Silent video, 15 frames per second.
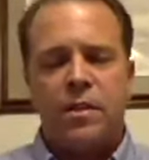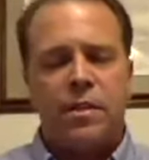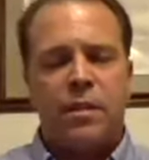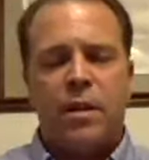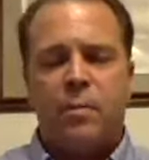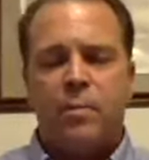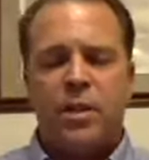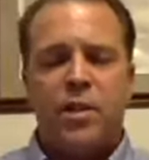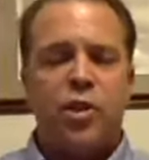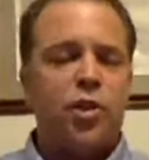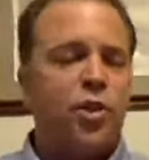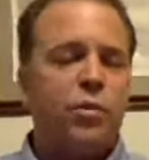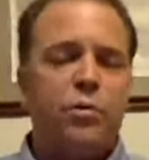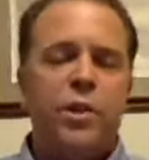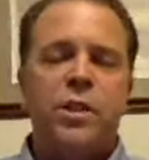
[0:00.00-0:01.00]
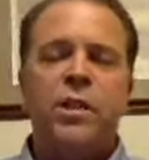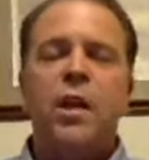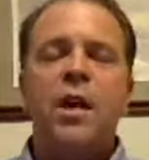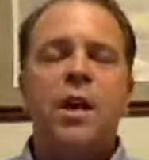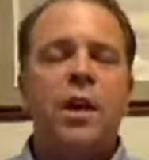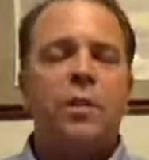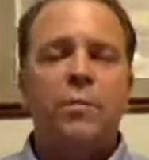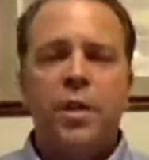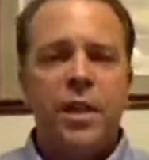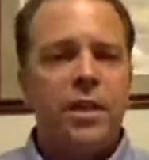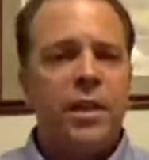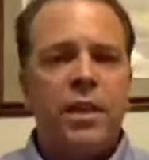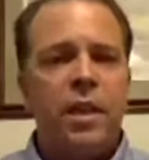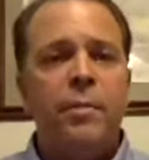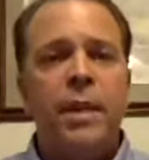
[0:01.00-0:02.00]
their position was completely
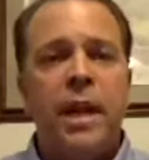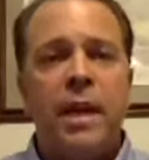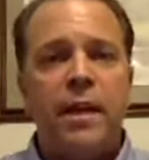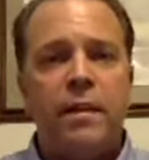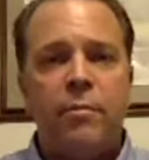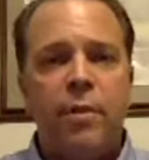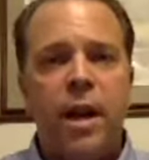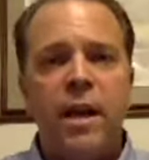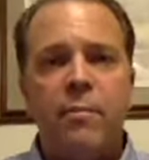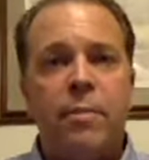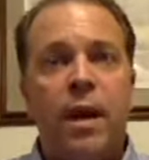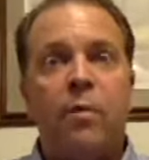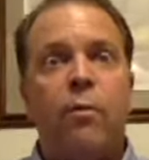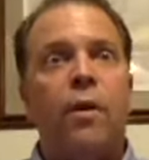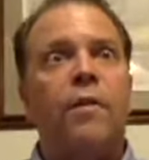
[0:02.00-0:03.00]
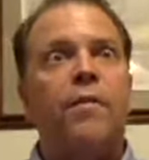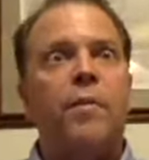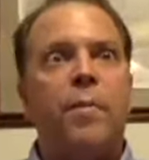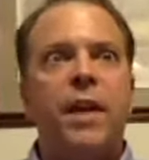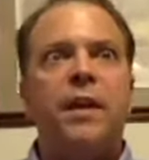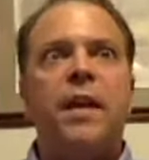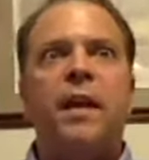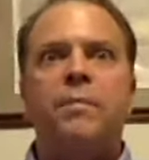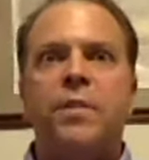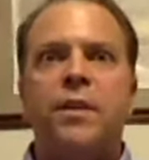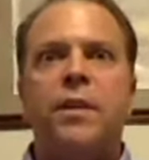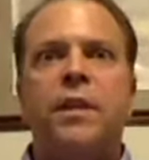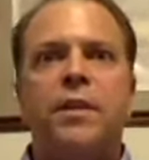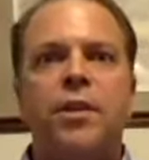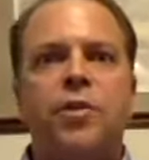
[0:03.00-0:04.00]
eliminated, right? By one of the big names in
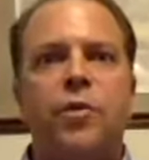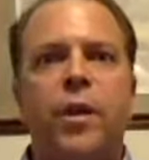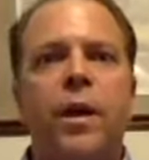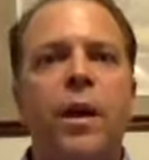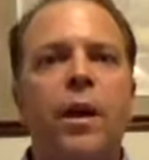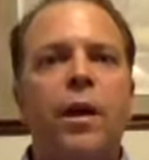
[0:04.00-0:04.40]
the industry.